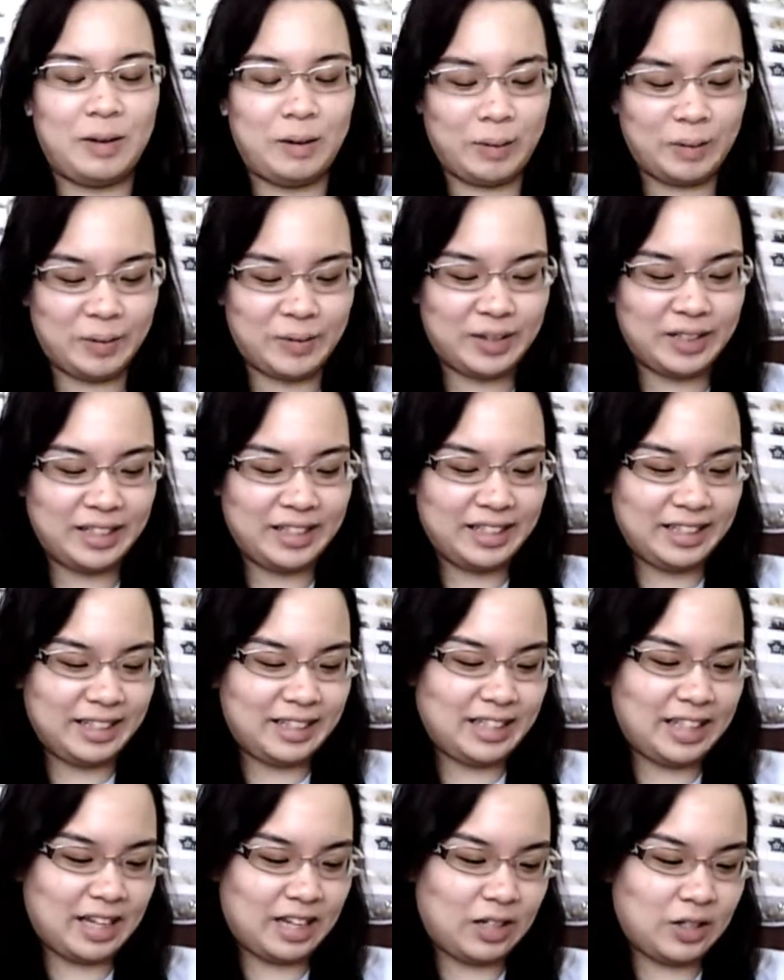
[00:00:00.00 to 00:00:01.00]
So
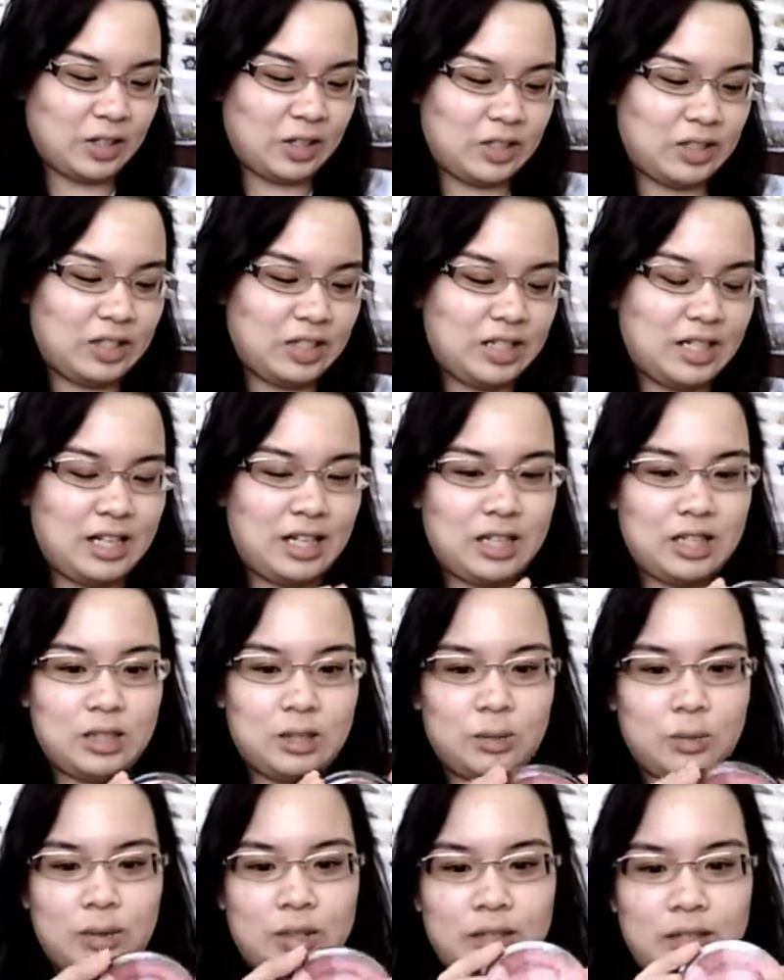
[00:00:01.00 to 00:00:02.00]
yeah, okay, so the
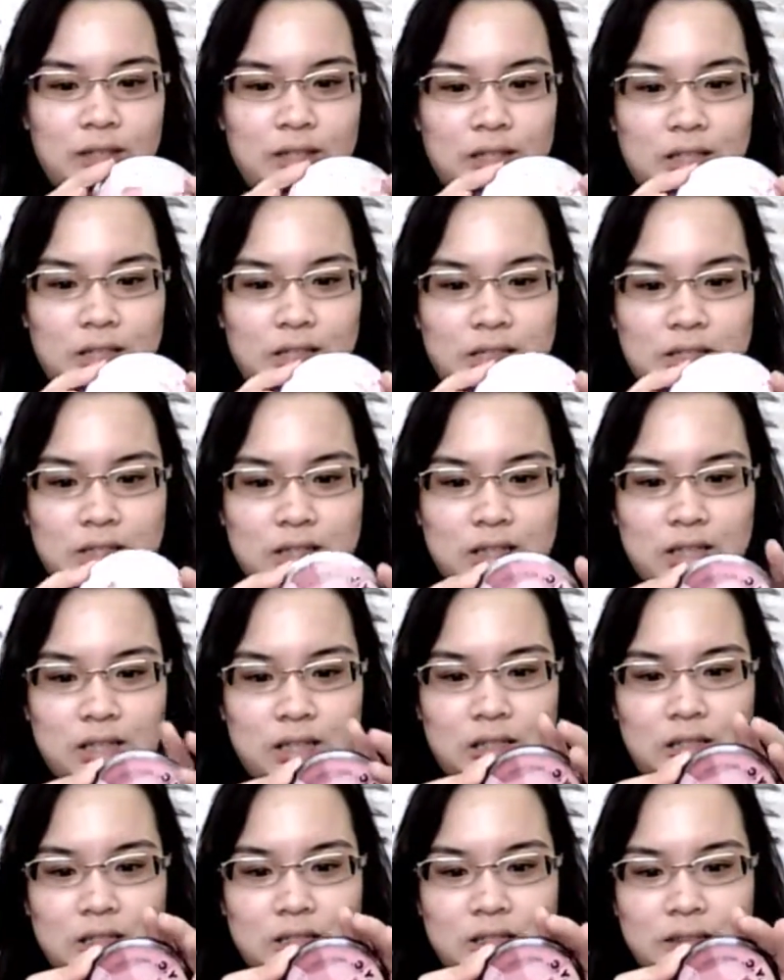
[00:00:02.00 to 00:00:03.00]
next one is
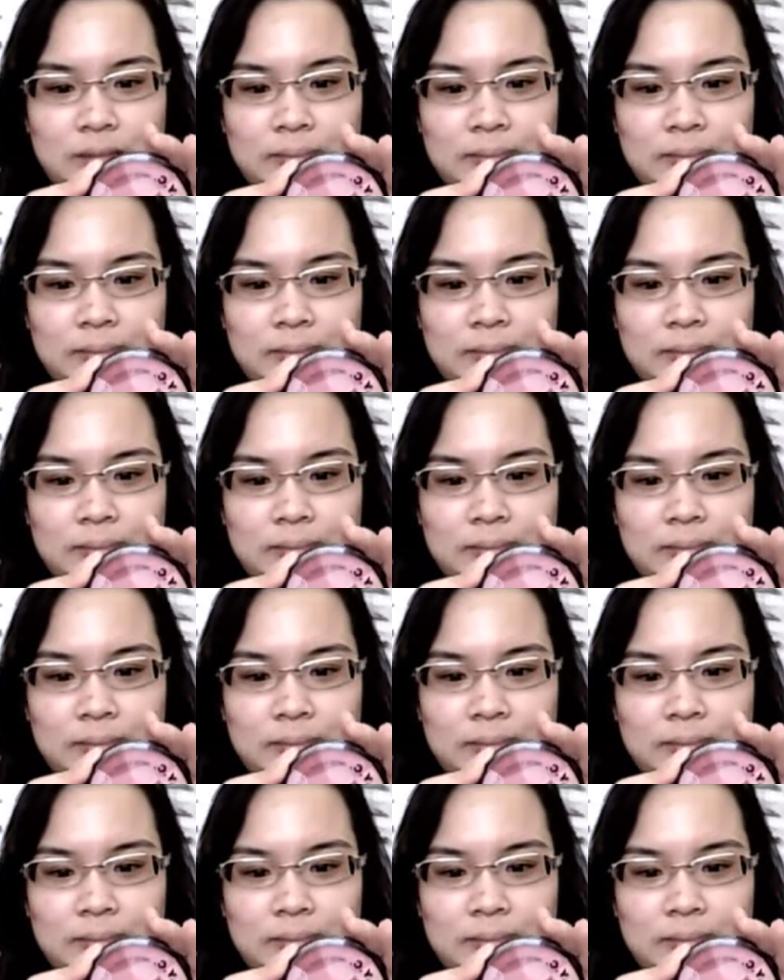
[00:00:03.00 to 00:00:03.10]
this.